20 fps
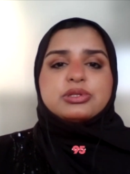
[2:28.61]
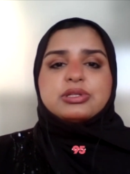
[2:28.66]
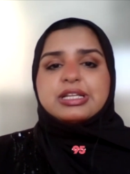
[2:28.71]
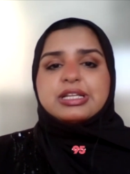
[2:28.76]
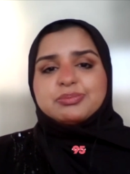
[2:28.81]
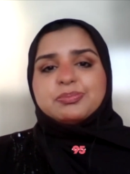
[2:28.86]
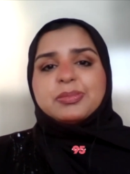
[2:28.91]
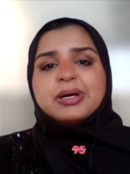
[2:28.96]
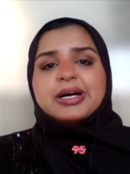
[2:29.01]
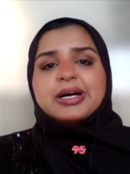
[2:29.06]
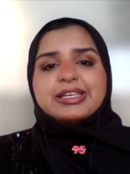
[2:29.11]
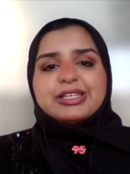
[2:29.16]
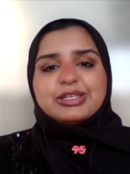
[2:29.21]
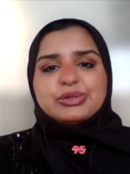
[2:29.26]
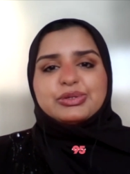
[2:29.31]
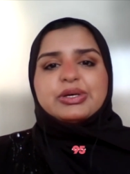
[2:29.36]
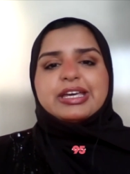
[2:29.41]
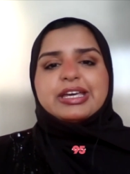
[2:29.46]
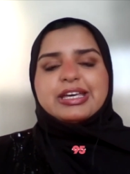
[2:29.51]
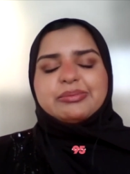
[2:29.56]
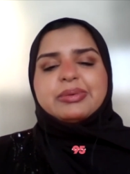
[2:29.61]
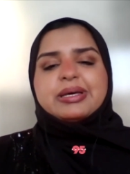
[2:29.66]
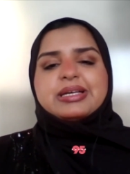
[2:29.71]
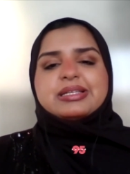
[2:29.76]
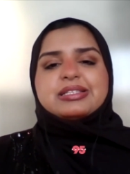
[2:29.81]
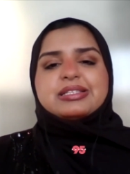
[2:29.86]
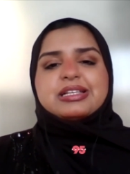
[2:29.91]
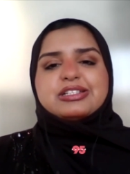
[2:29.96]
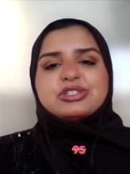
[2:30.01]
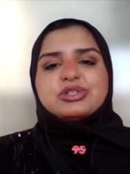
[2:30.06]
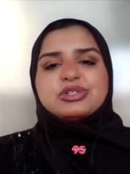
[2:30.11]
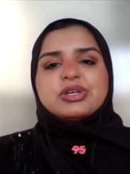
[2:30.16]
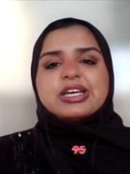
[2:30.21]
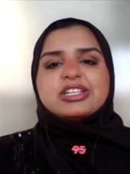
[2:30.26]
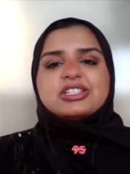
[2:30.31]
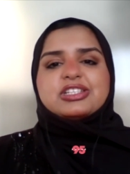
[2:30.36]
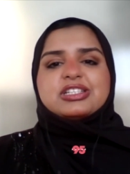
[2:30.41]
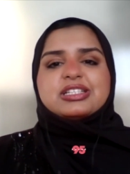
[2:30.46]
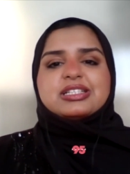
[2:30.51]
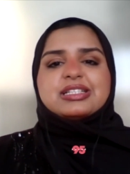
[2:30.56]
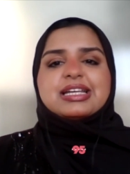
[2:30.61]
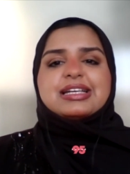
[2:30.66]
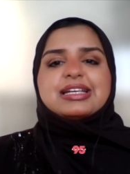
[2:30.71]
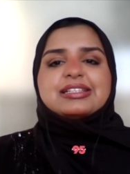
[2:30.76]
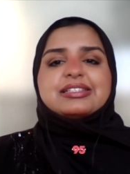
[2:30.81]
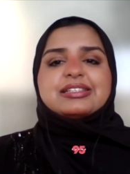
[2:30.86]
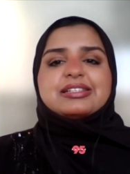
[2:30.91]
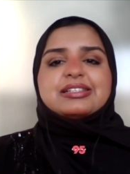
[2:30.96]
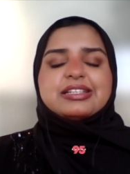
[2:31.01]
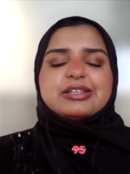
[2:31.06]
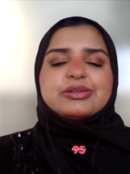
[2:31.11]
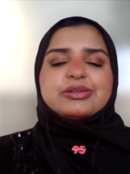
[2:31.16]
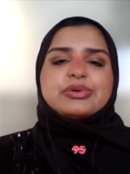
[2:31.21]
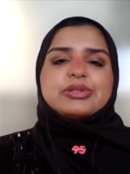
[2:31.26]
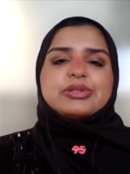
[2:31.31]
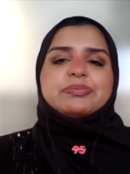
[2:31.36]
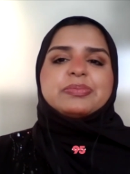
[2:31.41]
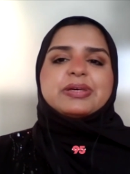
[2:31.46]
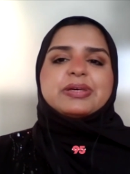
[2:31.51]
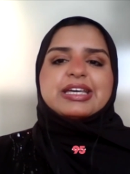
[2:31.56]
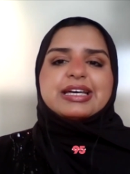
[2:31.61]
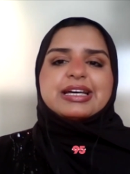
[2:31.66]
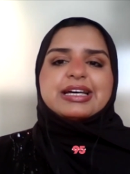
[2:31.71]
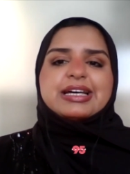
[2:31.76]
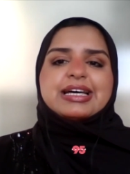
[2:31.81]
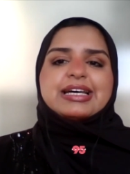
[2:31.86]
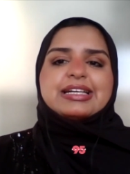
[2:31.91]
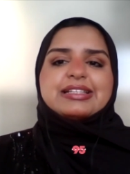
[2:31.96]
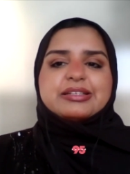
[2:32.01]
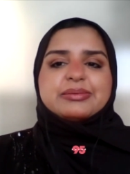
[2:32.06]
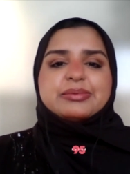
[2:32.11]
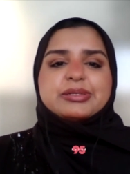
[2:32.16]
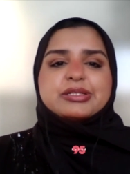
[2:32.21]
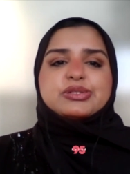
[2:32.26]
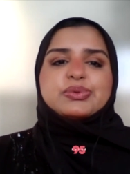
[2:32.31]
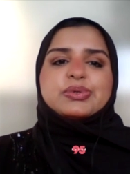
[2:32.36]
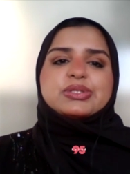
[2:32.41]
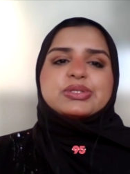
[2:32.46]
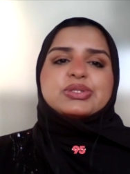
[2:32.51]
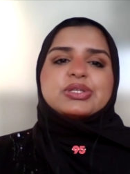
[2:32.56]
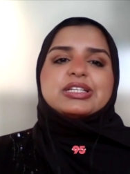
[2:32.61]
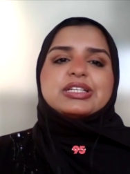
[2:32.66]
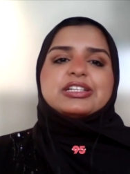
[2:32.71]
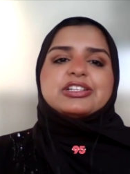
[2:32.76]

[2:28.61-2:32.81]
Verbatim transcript: that my UAE-based education and career with Beeah and Emirates